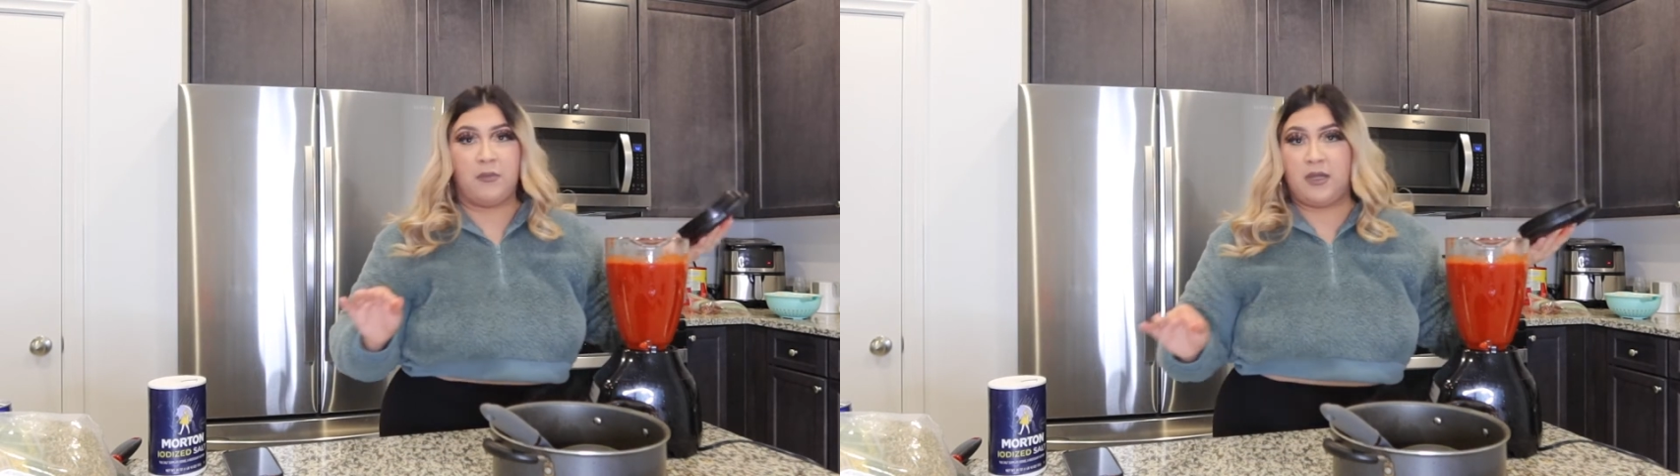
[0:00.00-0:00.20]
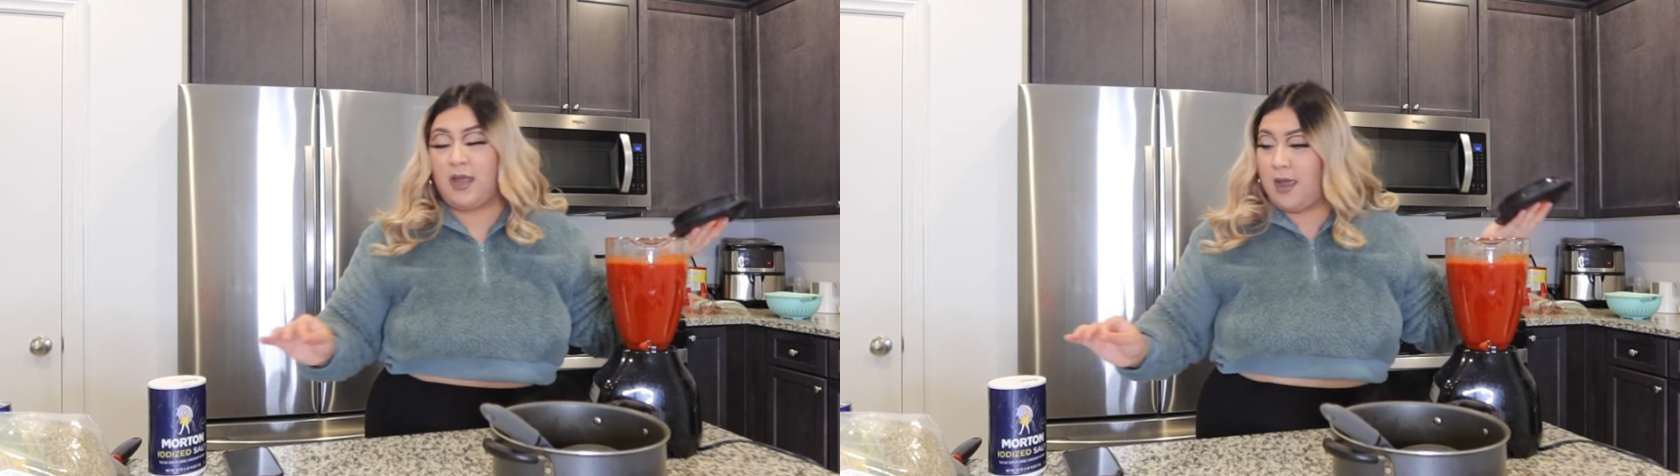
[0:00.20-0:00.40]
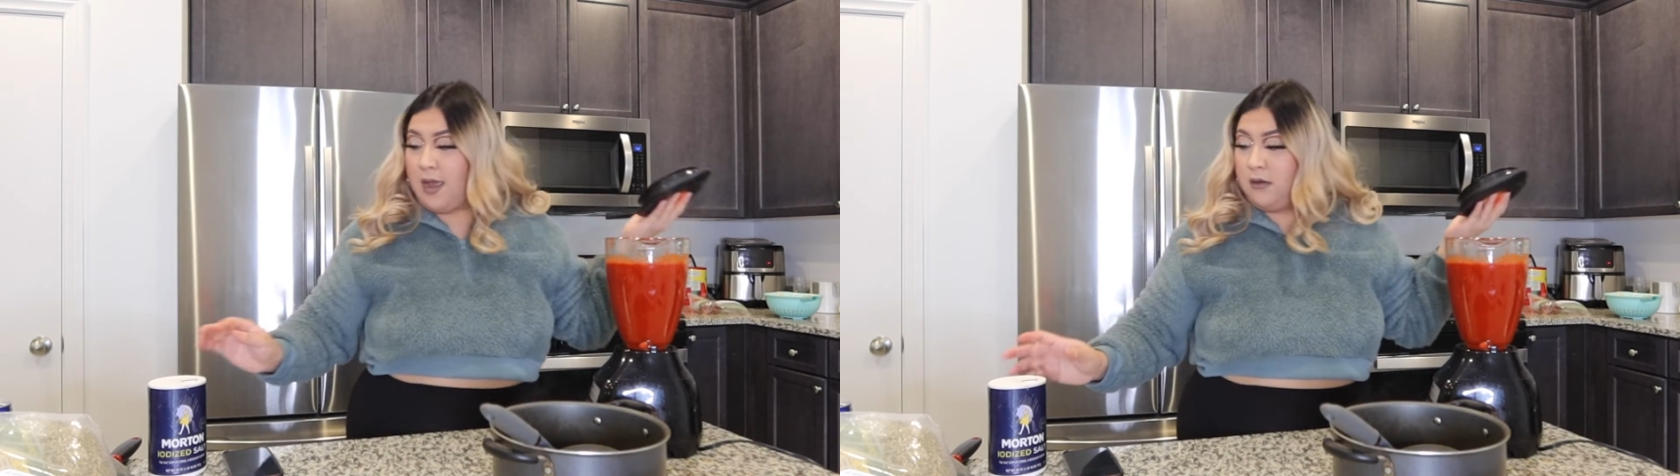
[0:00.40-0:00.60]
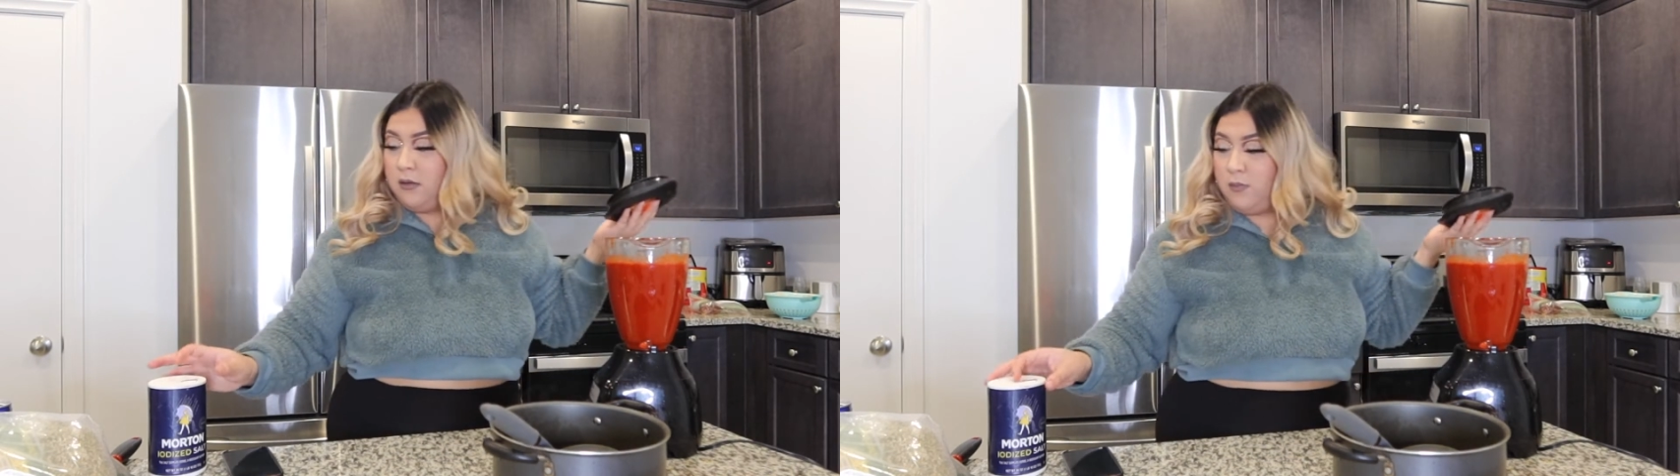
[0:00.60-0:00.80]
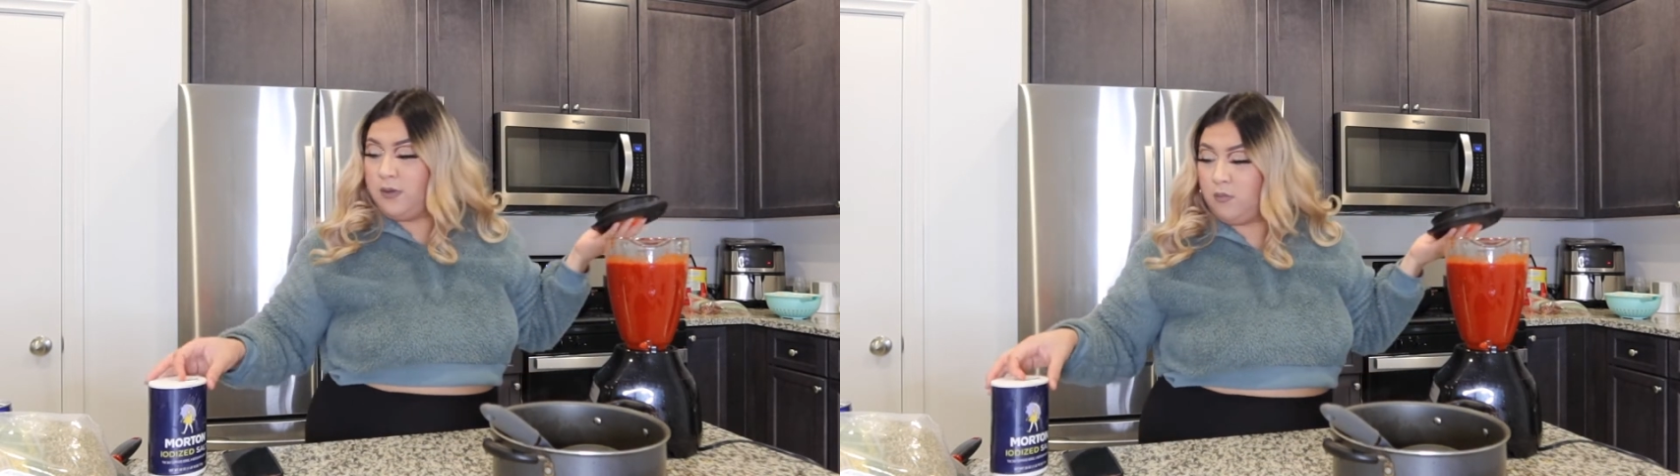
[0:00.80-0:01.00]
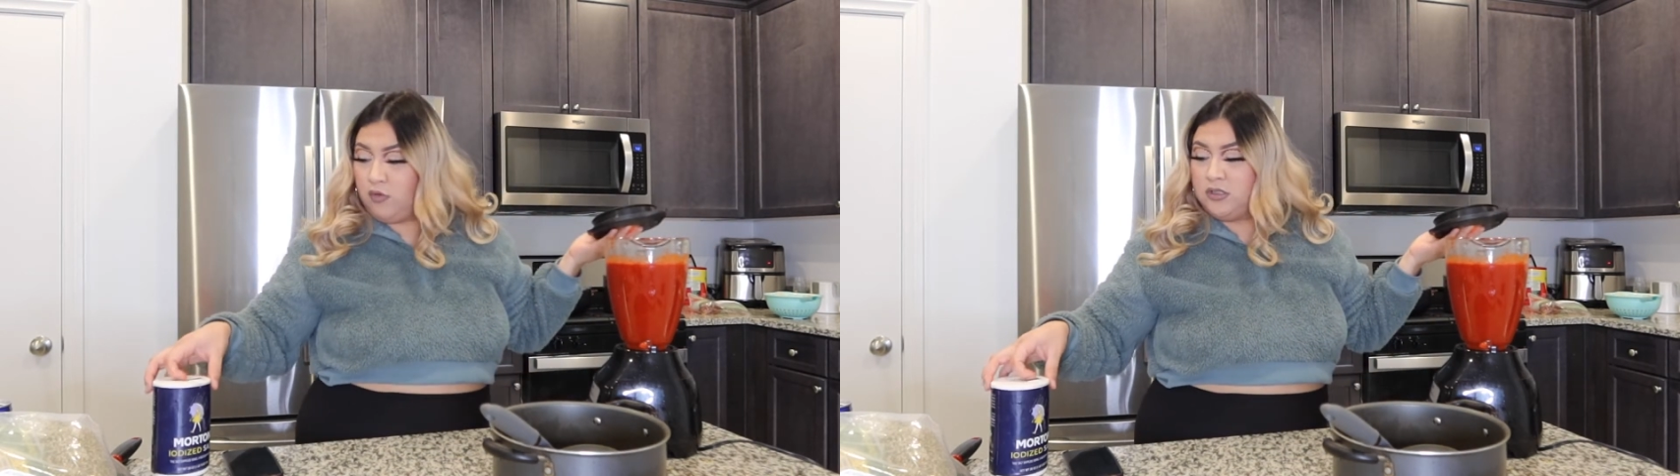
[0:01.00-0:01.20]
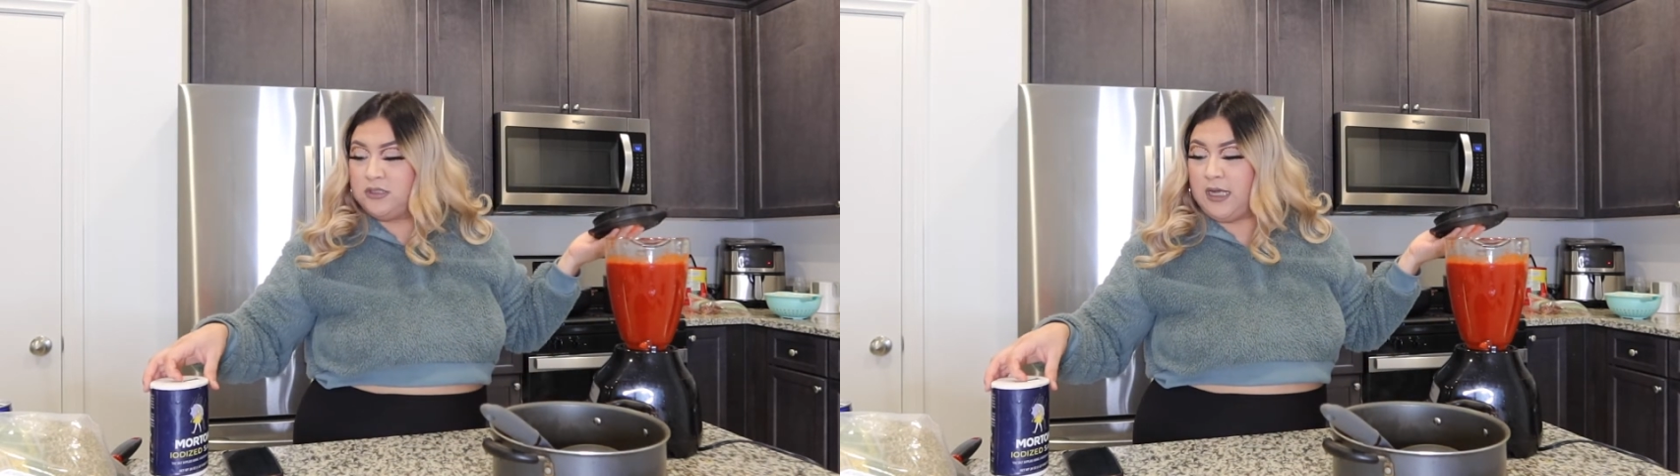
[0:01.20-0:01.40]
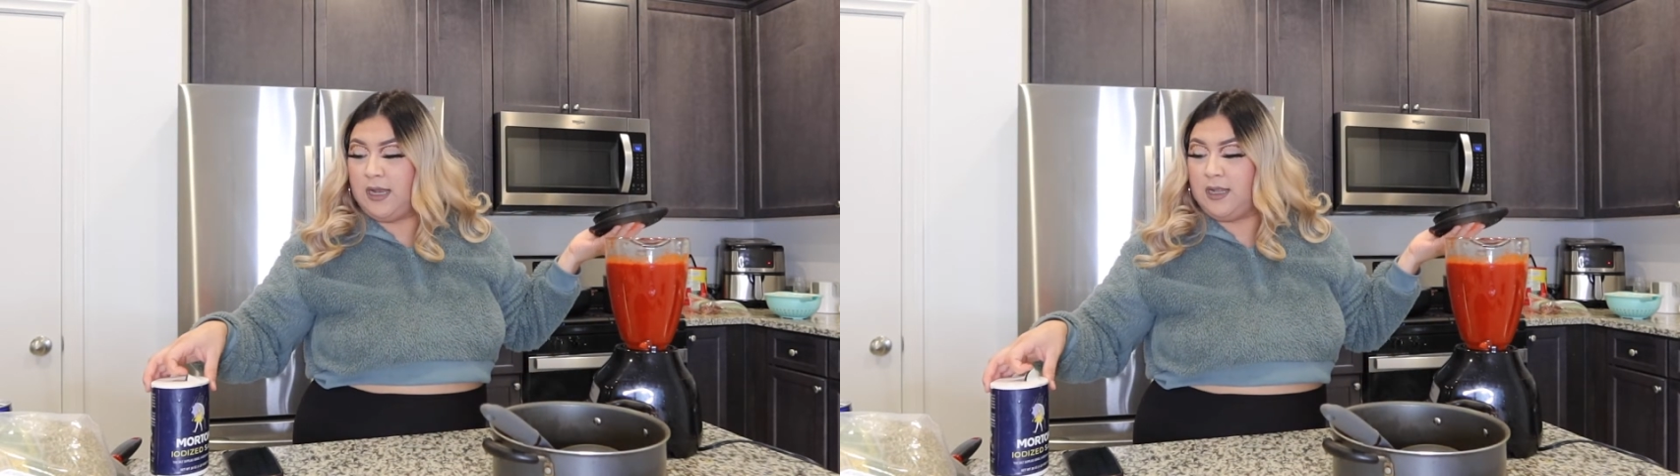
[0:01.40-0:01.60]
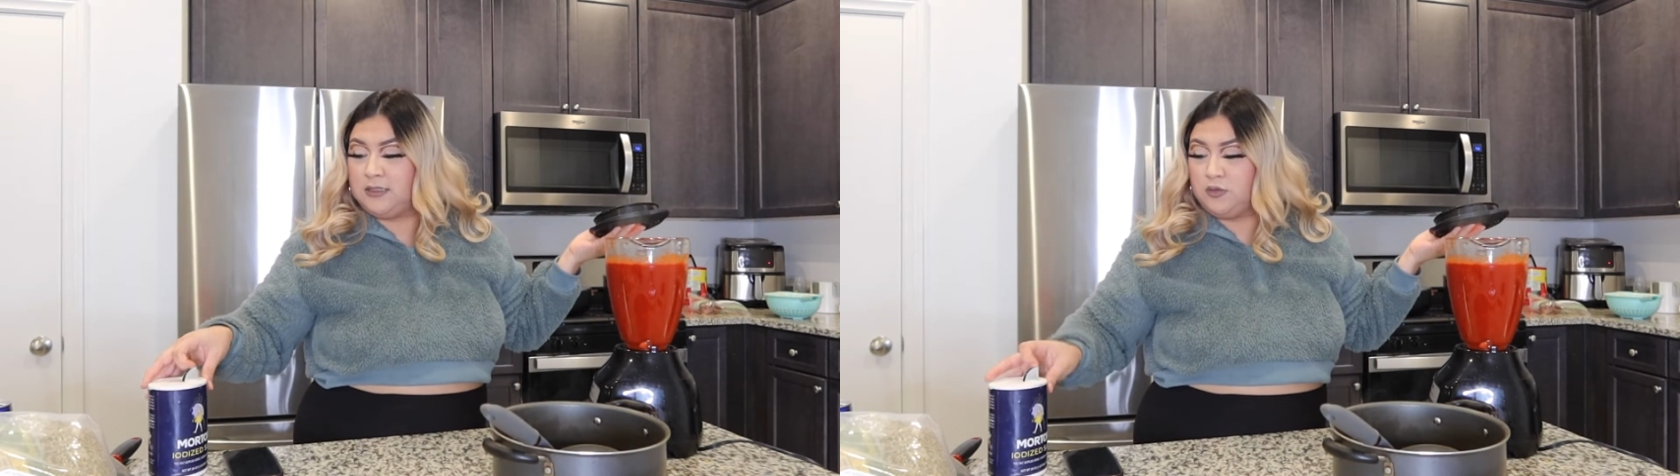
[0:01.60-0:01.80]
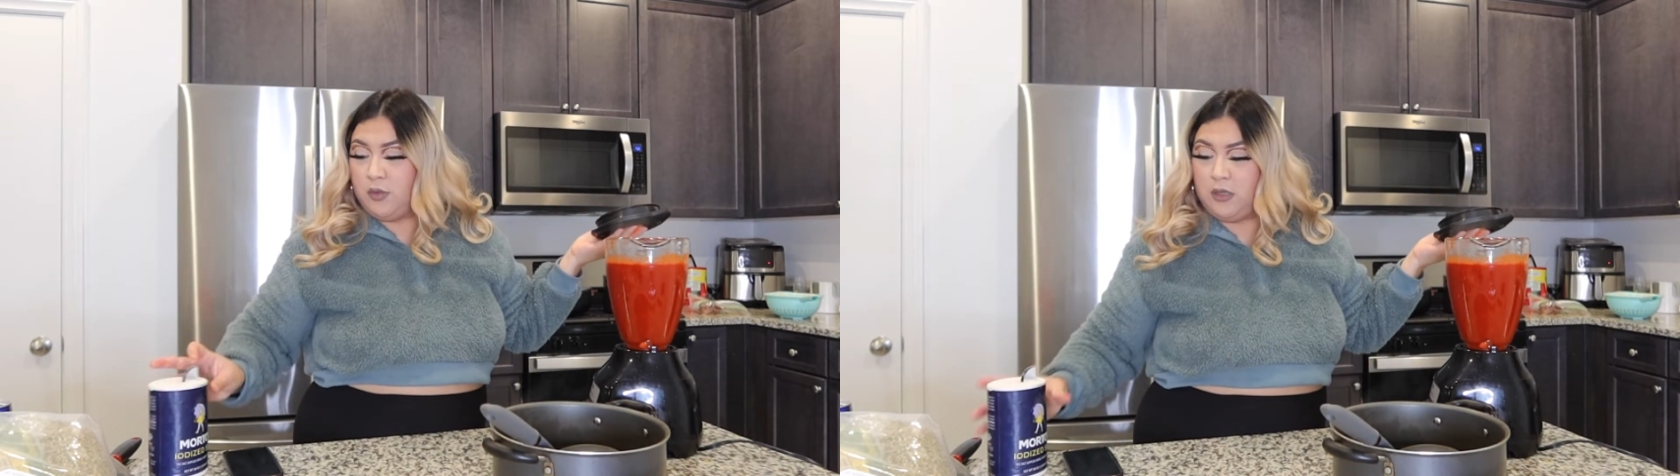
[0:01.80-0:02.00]
gonna add a little bit more sal
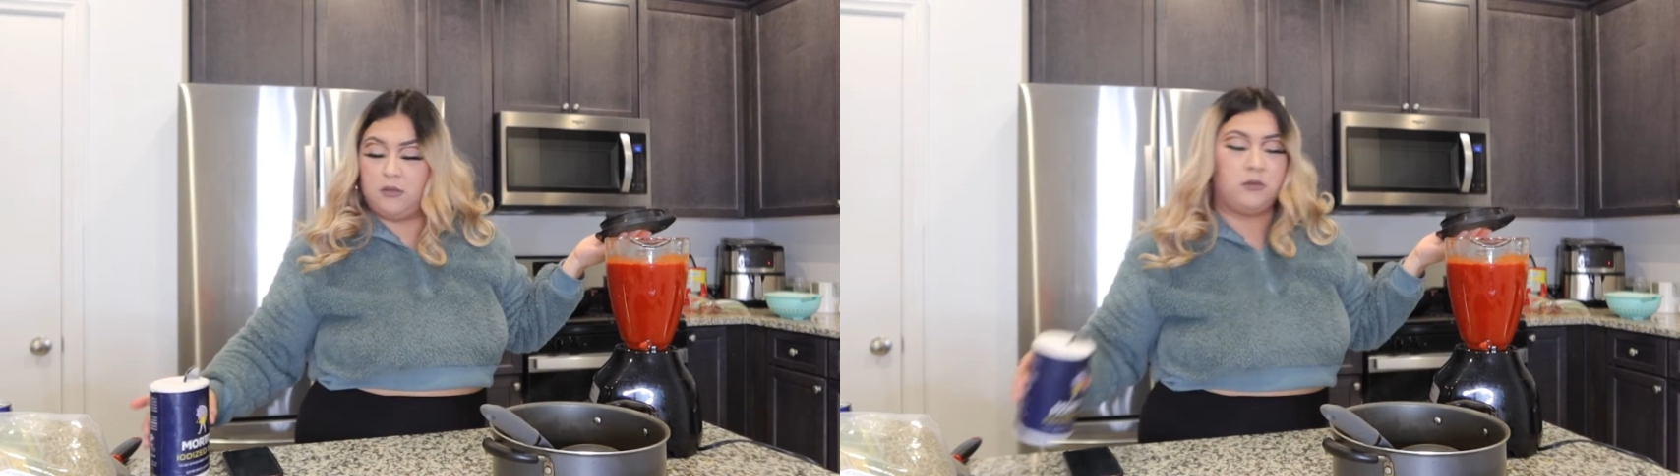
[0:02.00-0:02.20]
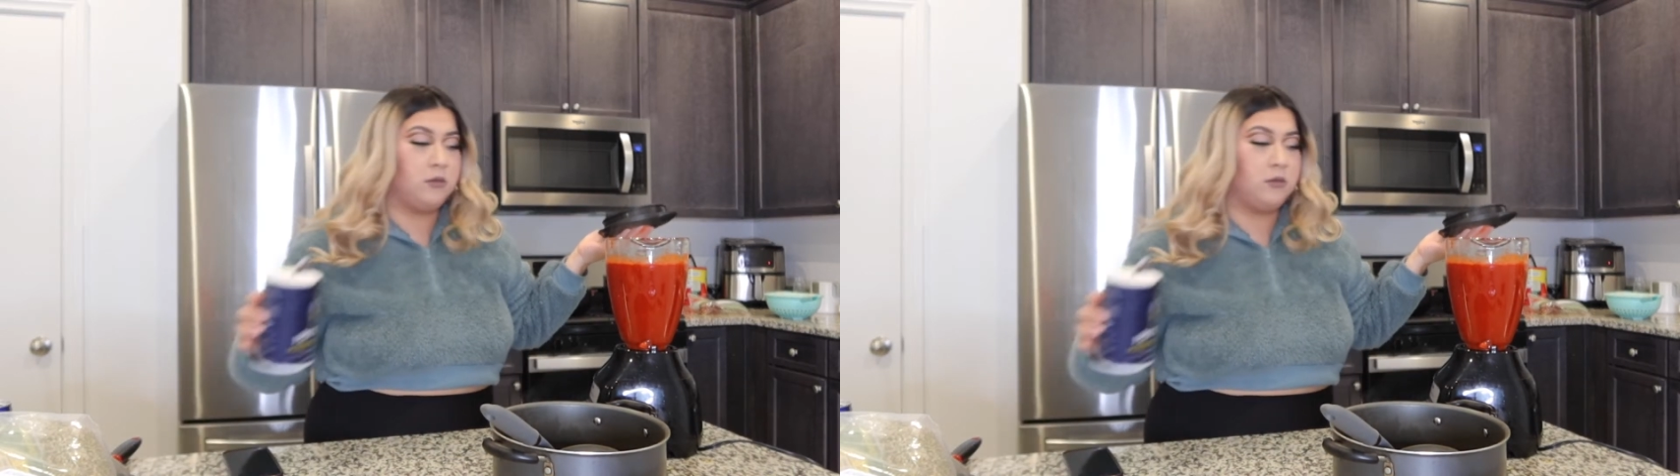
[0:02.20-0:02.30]
as well.